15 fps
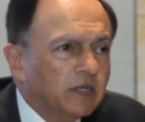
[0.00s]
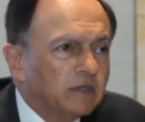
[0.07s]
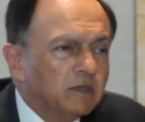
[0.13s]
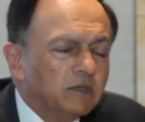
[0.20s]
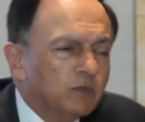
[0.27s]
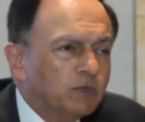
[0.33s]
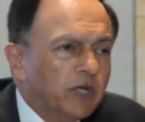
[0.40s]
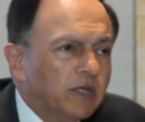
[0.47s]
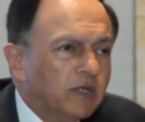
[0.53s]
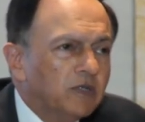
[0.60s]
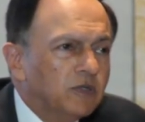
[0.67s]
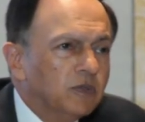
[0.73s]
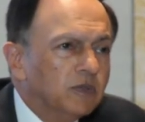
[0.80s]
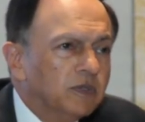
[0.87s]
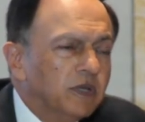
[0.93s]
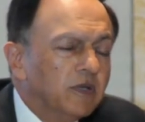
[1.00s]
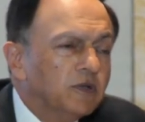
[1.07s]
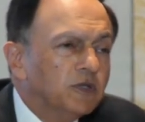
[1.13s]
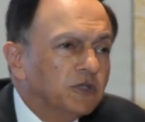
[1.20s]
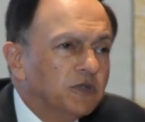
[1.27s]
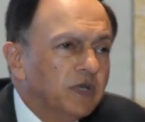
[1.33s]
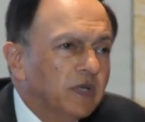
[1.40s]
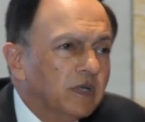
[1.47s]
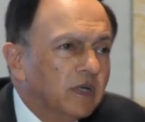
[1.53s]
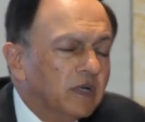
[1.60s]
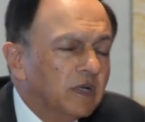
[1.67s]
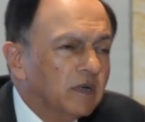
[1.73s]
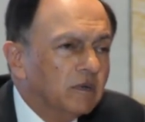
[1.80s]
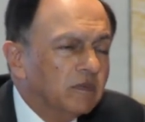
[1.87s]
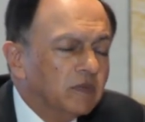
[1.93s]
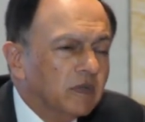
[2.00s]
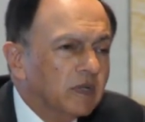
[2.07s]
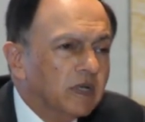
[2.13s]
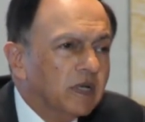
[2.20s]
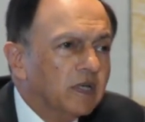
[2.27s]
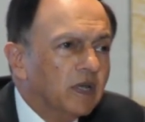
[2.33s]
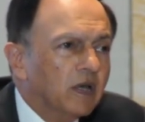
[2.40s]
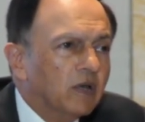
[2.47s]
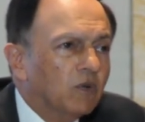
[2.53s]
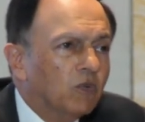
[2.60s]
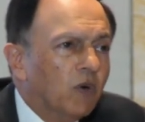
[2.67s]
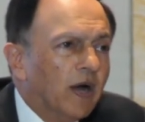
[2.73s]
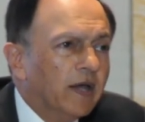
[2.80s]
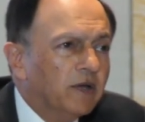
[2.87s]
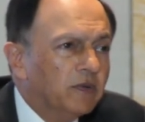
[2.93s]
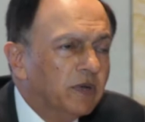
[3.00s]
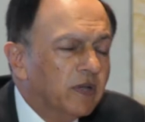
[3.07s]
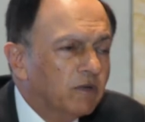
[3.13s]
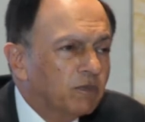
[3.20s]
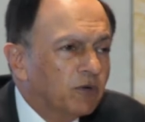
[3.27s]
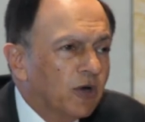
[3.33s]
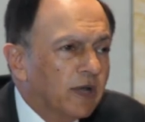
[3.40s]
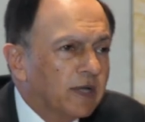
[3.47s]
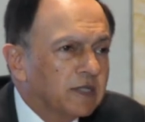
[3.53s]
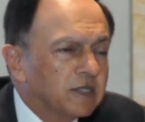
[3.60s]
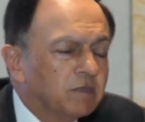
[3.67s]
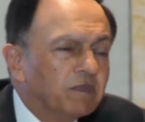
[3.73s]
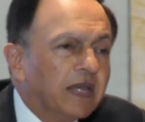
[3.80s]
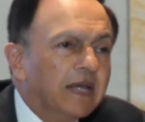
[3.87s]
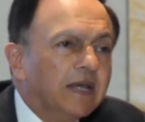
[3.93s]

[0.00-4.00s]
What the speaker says: that spread into the industry in a wide array of products.